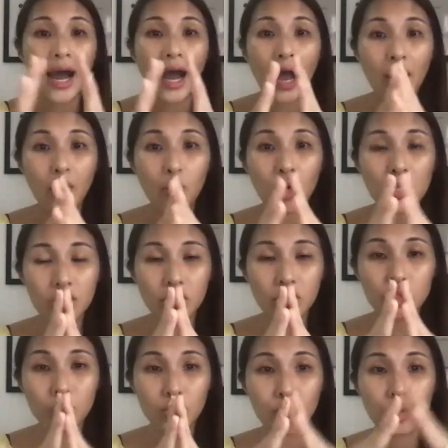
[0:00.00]
I want you
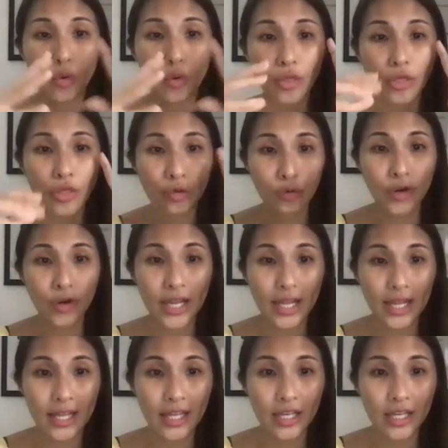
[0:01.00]
to do 3